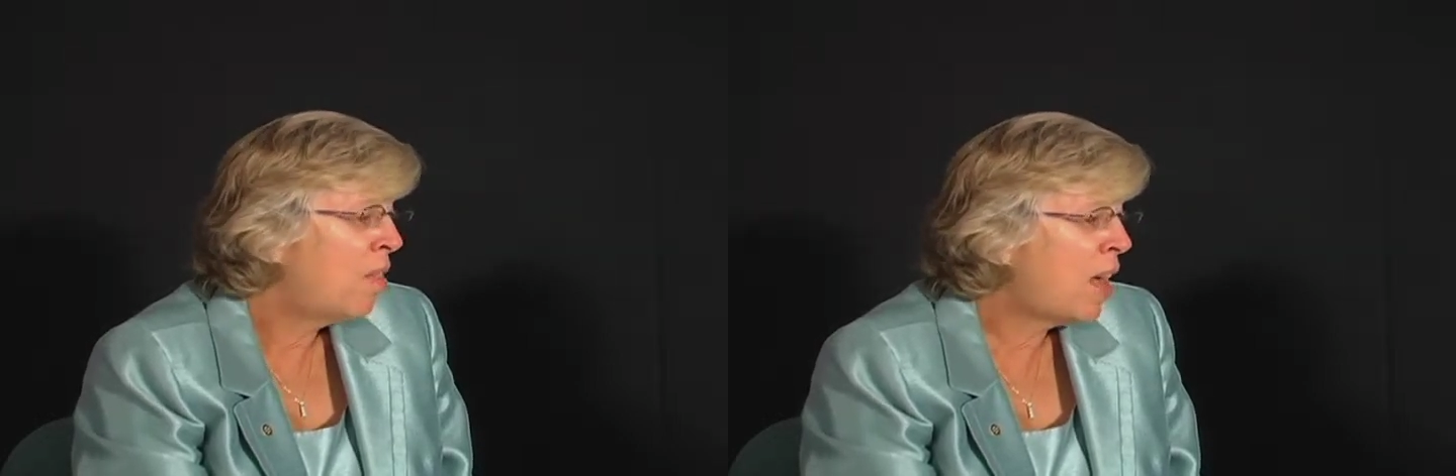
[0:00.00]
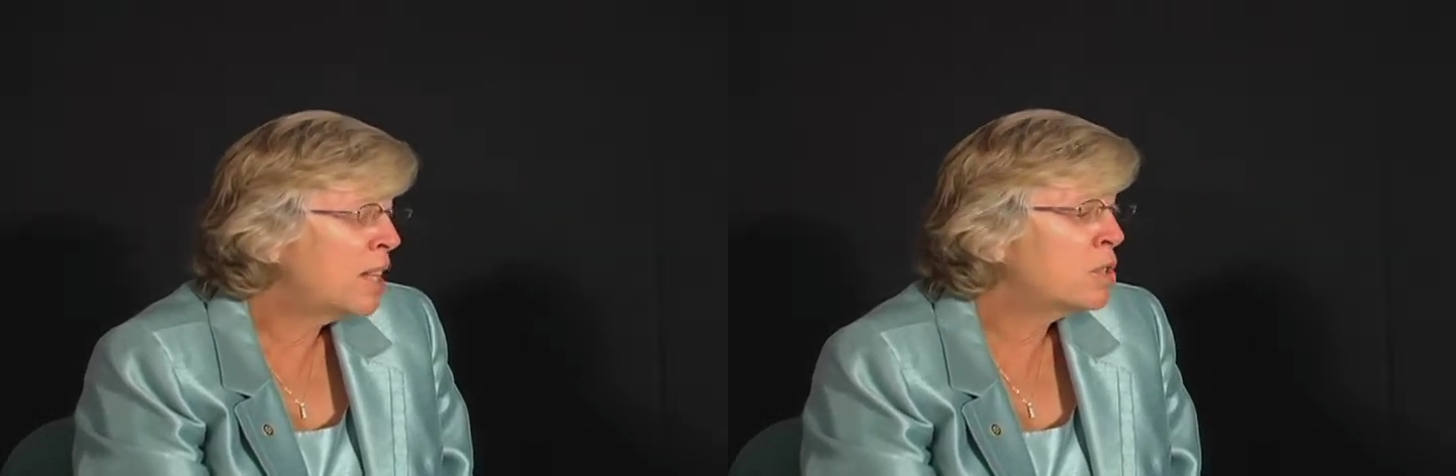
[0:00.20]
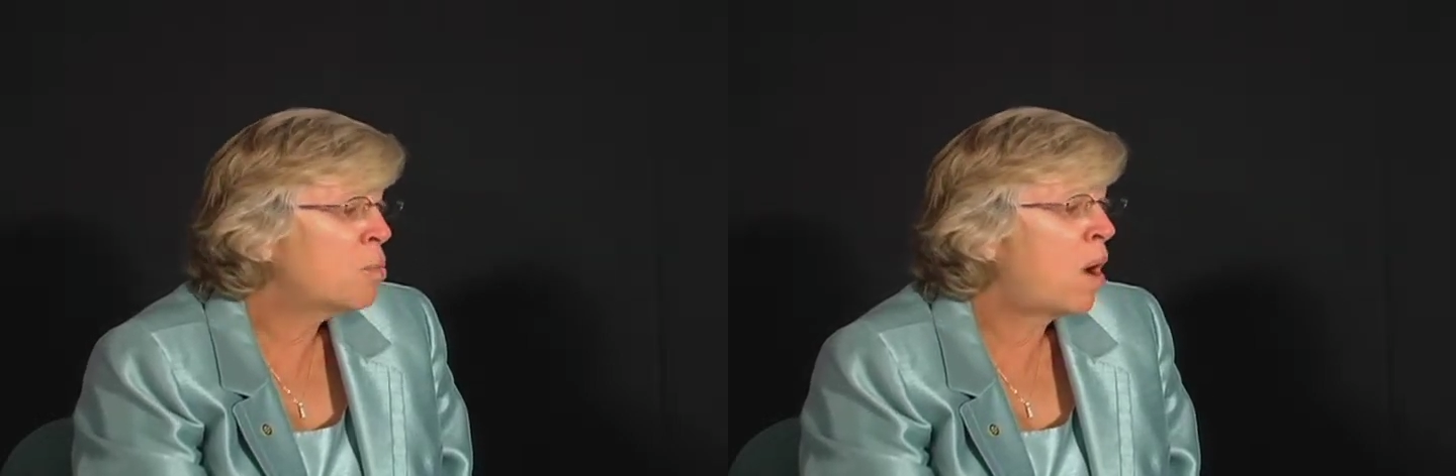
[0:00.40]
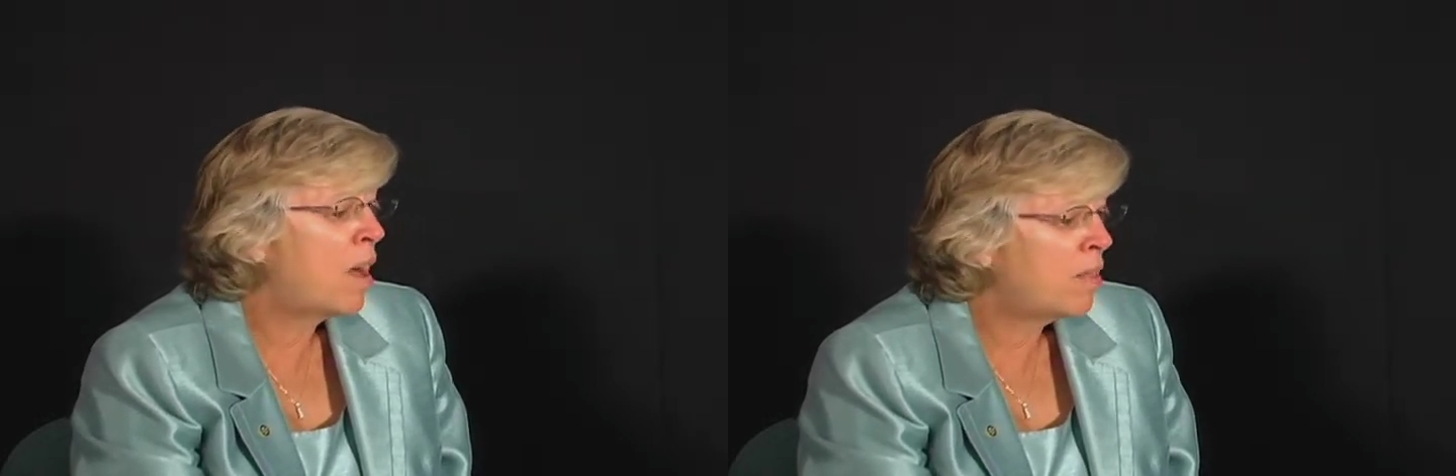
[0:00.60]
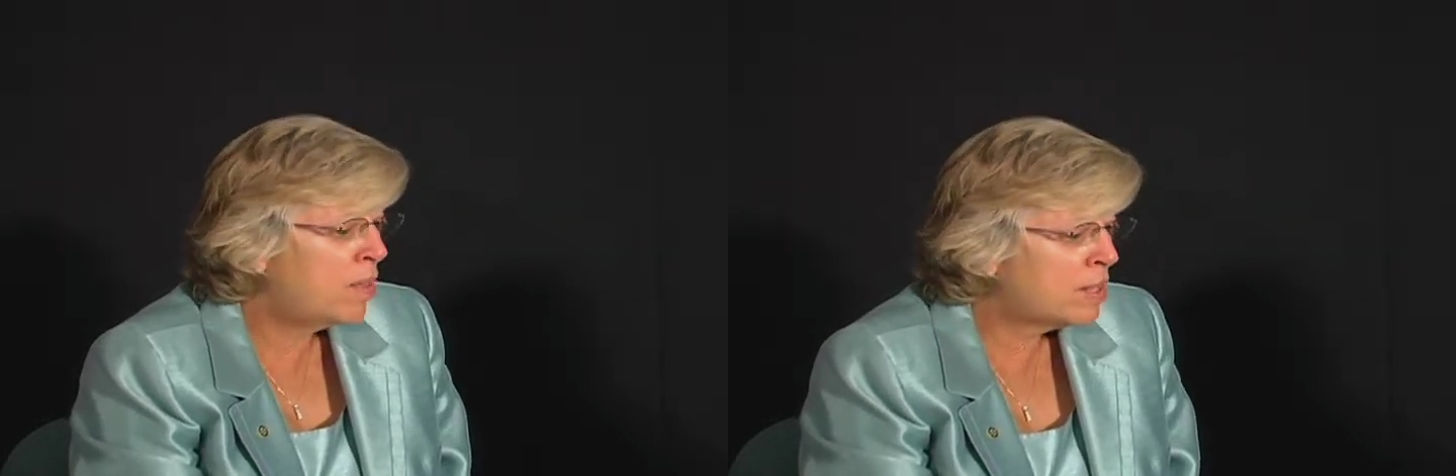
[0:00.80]
That's
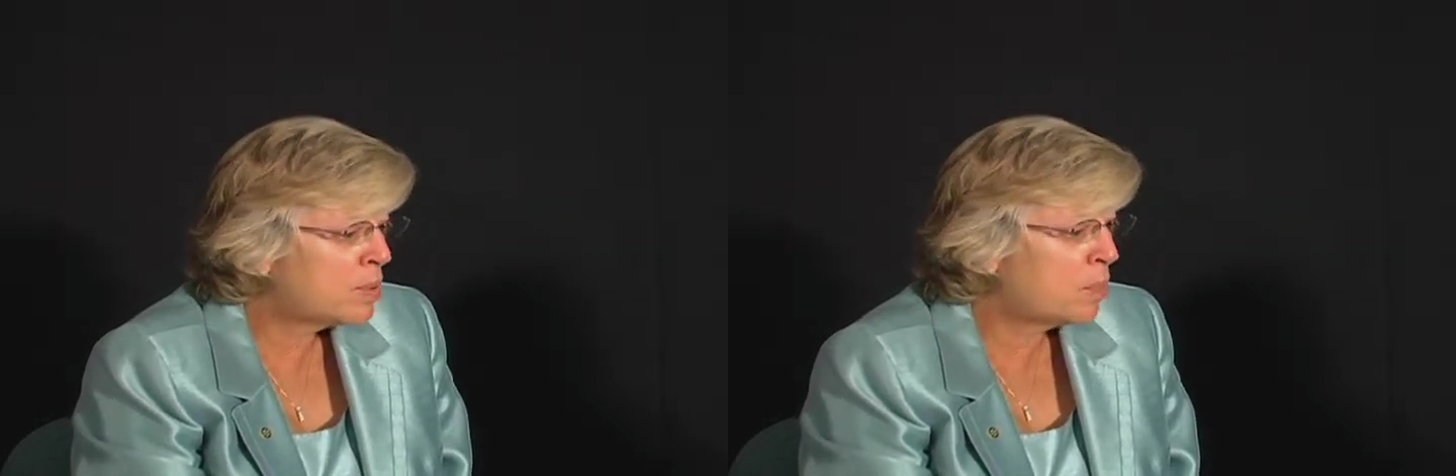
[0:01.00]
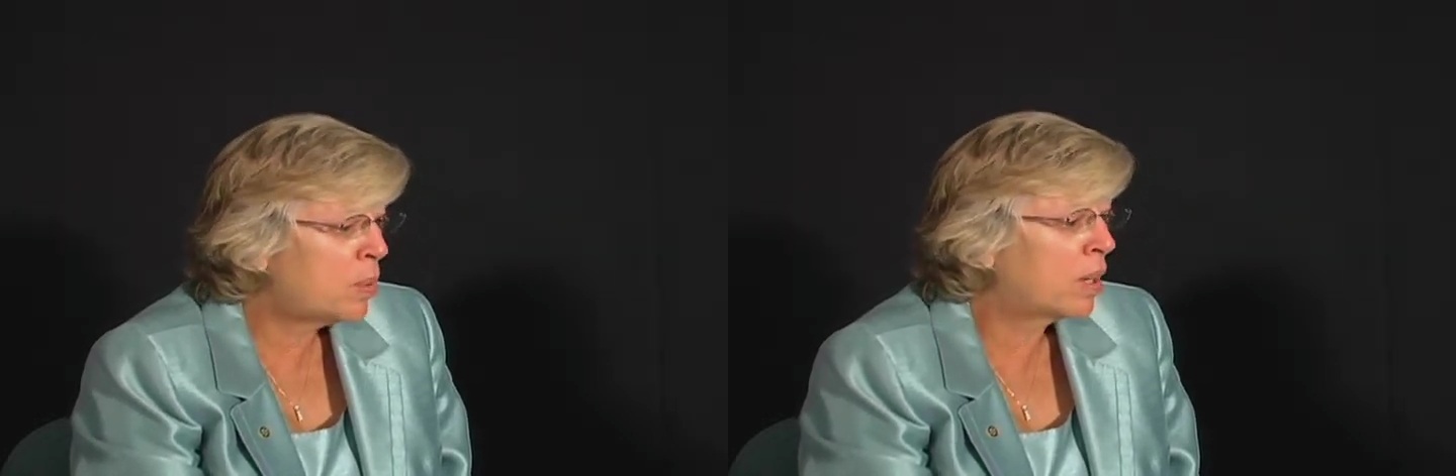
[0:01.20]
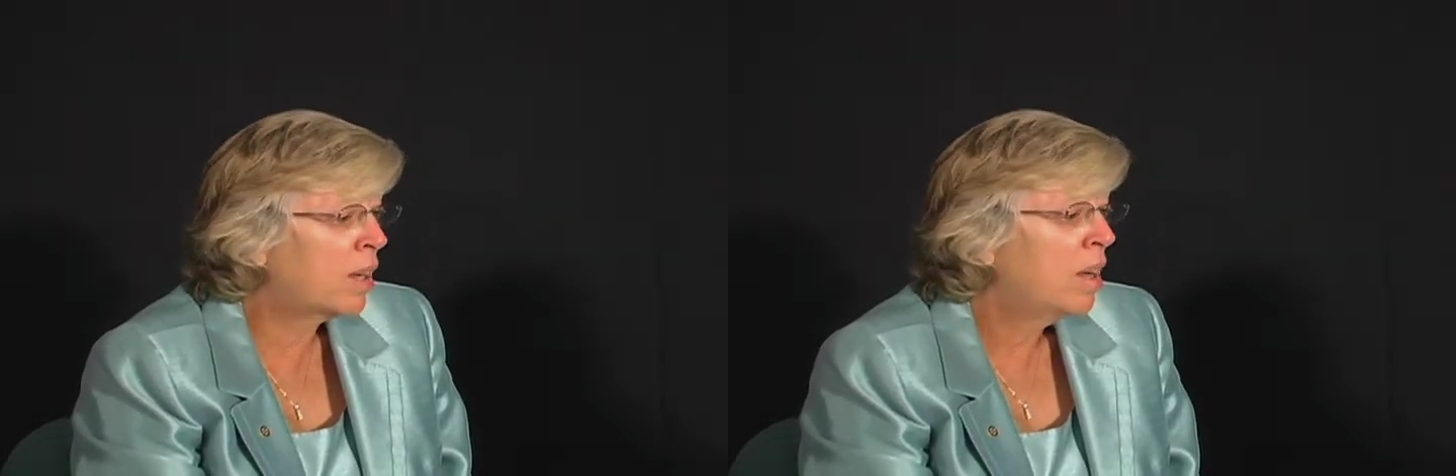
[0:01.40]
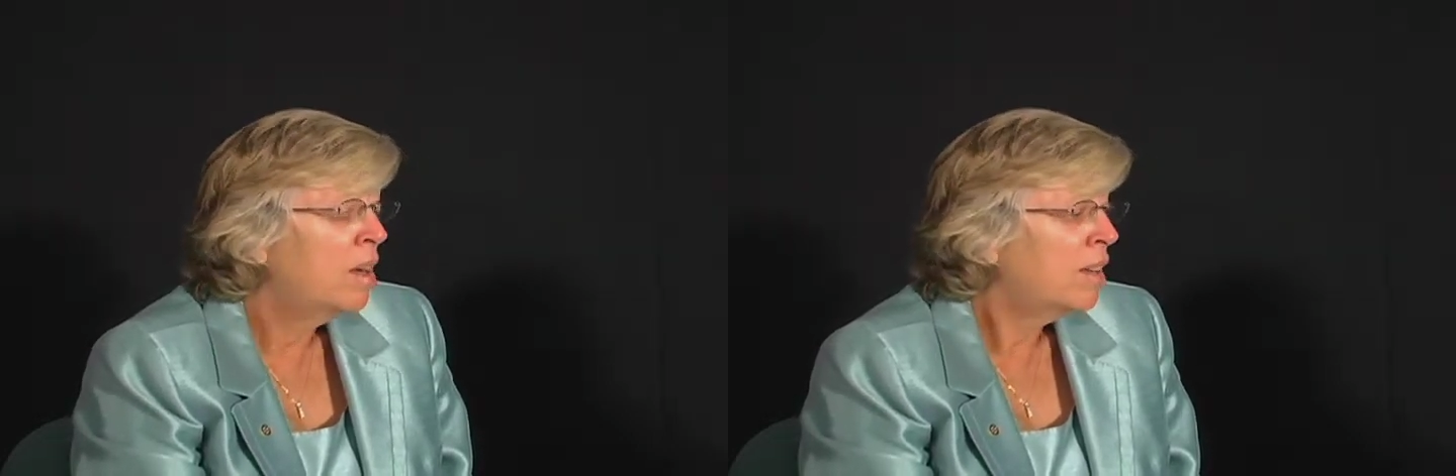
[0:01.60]
why this book